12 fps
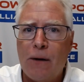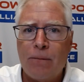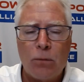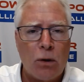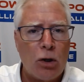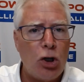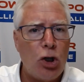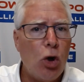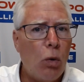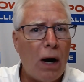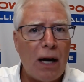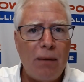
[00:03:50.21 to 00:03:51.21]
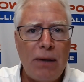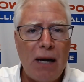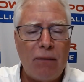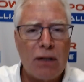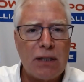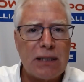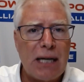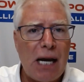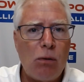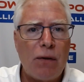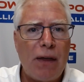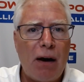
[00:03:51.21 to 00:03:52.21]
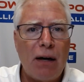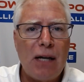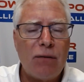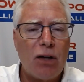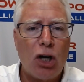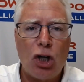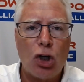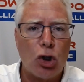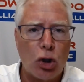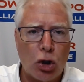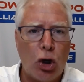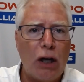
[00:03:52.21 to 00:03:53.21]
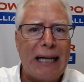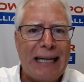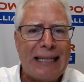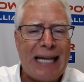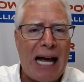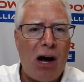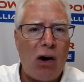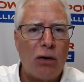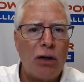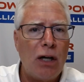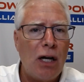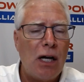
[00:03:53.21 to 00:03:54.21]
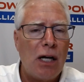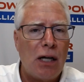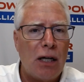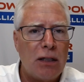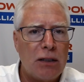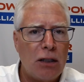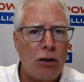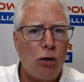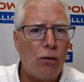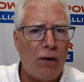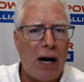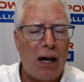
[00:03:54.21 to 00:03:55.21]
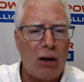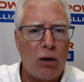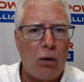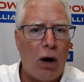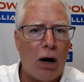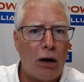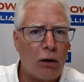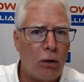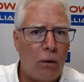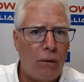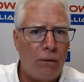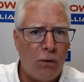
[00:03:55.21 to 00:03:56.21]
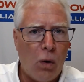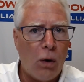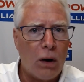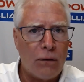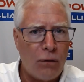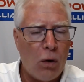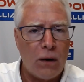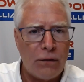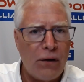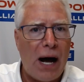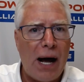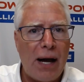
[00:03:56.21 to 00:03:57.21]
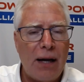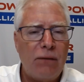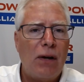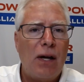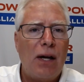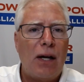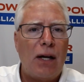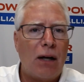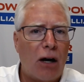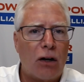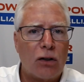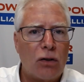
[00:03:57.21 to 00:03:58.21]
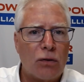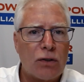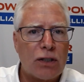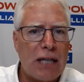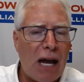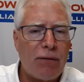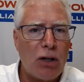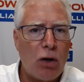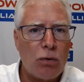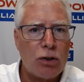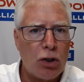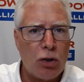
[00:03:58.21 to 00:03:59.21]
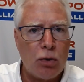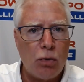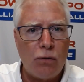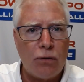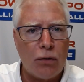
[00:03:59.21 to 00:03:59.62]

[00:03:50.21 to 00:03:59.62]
You want to be able to say, without even looking down, is that you follow Article 445 and Article 702 for